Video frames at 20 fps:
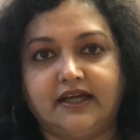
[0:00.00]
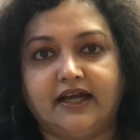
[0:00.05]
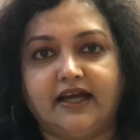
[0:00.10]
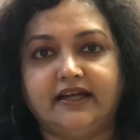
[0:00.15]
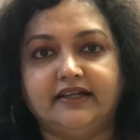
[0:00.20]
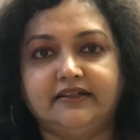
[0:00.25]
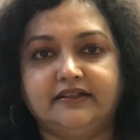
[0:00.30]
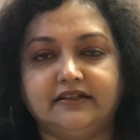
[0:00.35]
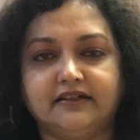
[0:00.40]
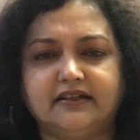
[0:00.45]

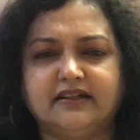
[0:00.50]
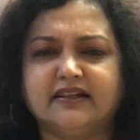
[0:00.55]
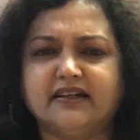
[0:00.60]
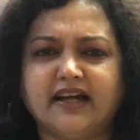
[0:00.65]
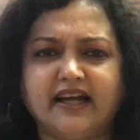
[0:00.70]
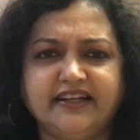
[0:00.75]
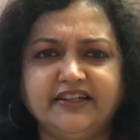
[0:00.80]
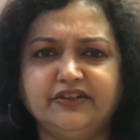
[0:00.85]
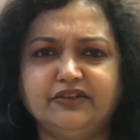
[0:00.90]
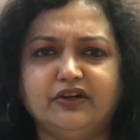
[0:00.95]
and
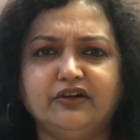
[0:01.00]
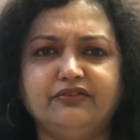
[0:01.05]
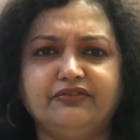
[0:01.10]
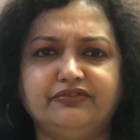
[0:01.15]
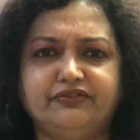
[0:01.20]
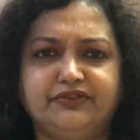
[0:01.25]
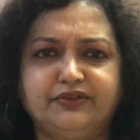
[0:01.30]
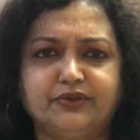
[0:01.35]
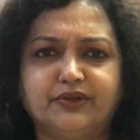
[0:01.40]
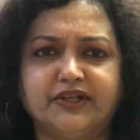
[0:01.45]
kind of
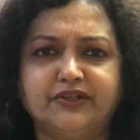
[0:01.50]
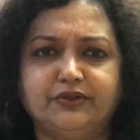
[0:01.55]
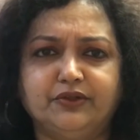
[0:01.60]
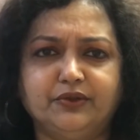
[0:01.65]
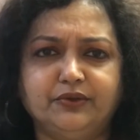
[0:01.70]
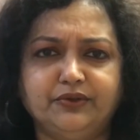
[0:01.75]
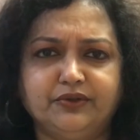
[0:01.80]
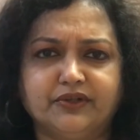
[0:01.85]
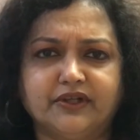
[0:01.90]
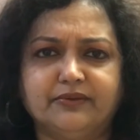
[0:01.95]
you
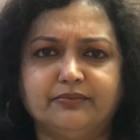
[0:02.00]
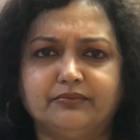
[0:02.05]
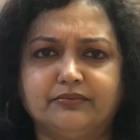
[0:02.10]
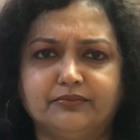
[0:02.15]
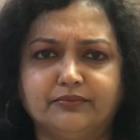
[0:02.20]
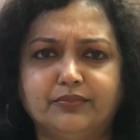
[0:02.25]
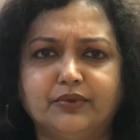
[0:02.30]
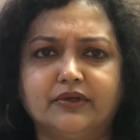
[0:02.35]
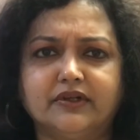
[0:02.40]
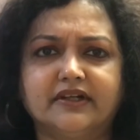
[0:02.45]
can
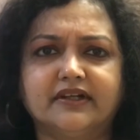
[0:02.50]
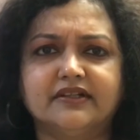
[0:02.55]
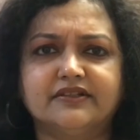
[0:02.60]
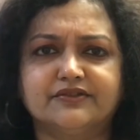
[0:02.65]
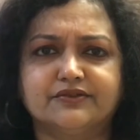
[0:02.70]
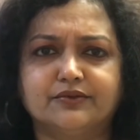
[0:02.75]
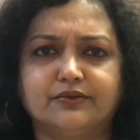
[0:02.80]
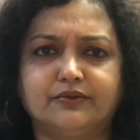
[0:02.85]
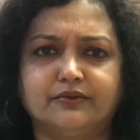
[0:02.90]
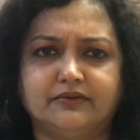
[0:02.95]
put
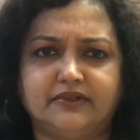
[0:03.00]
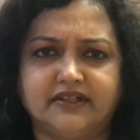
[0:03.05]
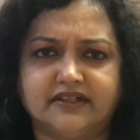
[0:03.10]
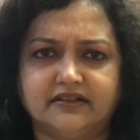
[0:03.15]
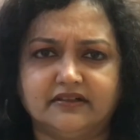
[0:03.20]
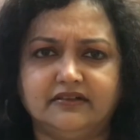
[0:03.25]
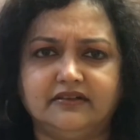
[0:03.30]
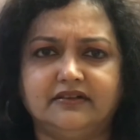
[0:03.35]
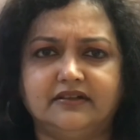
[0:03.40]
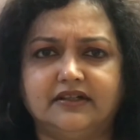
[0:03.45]

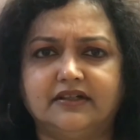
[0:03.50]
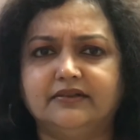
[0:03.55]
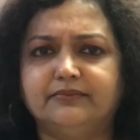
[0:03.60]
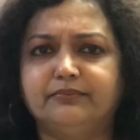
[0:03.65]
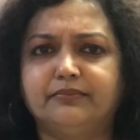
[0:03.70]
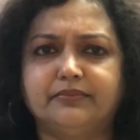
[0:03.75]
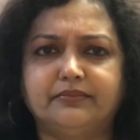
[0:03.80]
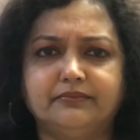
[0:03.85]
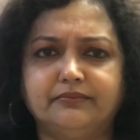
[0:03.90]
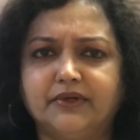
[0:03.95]

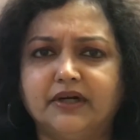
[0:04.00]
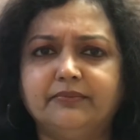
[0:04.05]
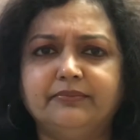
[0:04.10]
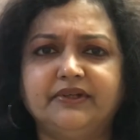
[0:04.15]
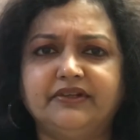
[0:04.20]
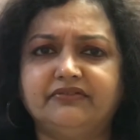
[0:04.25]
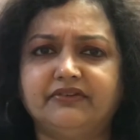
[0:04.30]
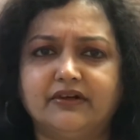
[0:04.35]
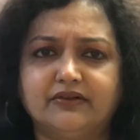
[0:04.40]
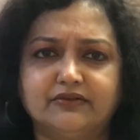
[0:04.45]
a brief